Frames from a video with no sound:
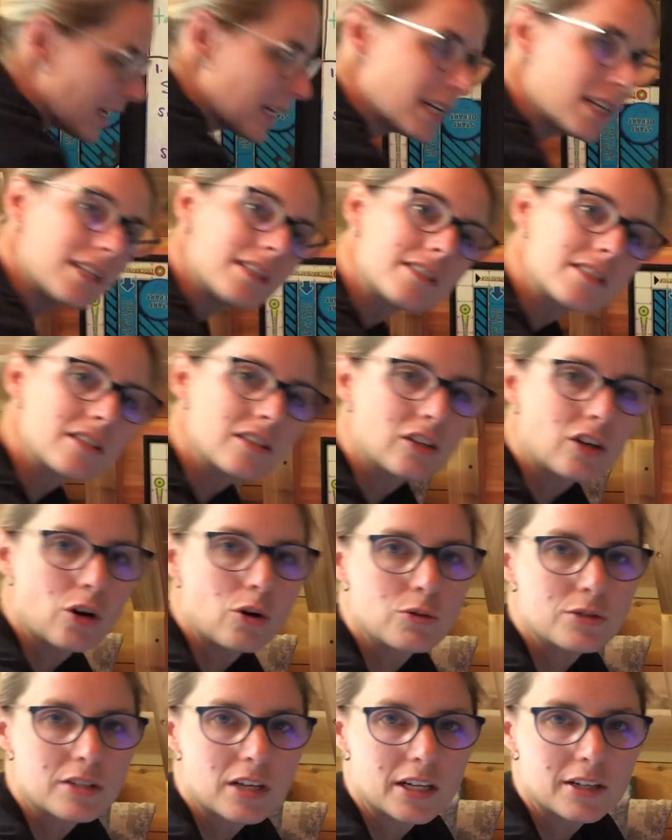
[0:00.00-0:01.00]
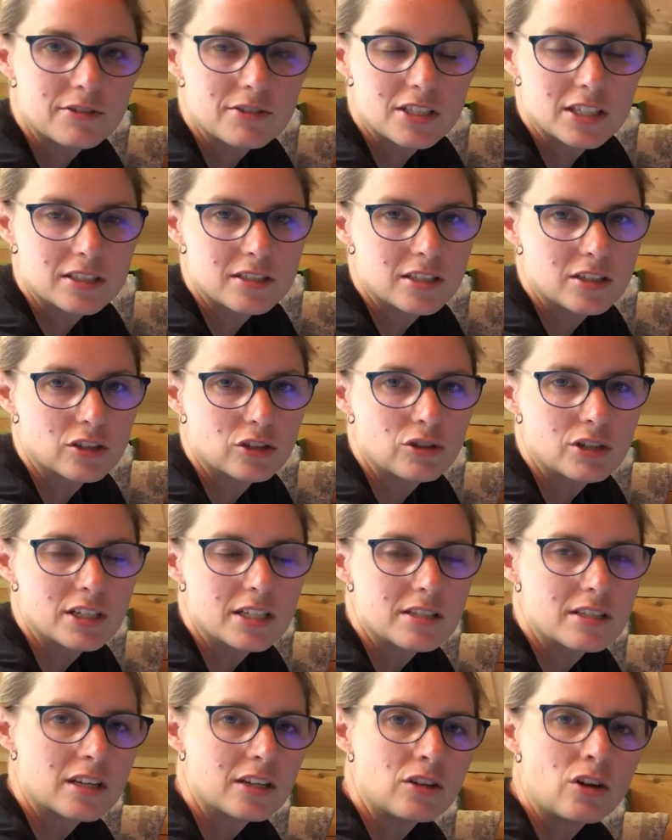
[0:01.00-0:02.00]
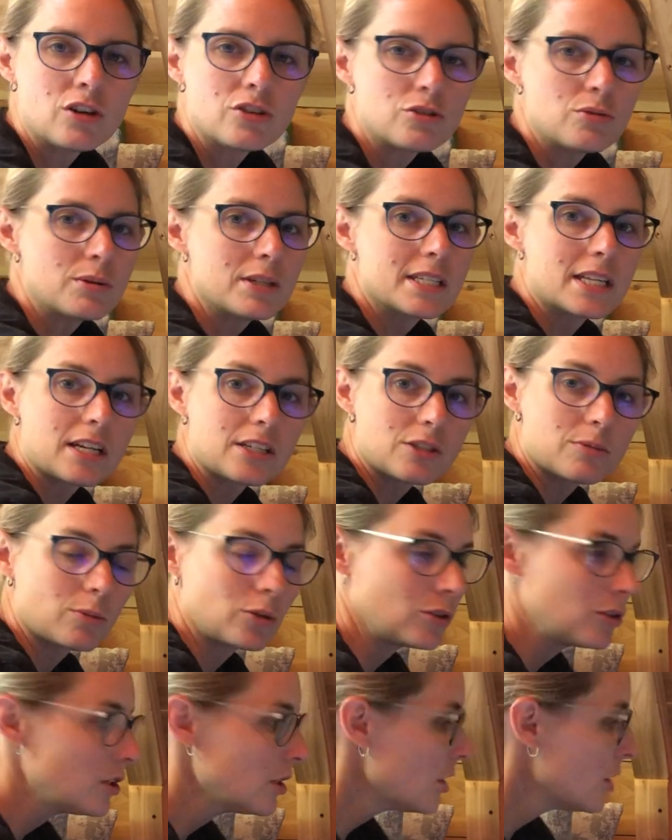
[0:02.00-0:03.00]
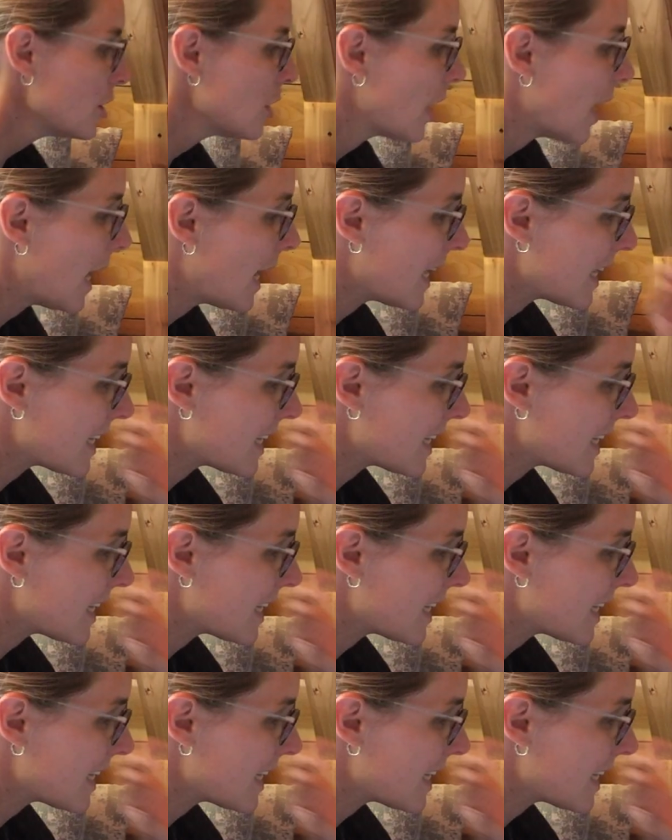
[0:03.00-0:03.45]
is cosine of 60 degrees, and not to a decimal, an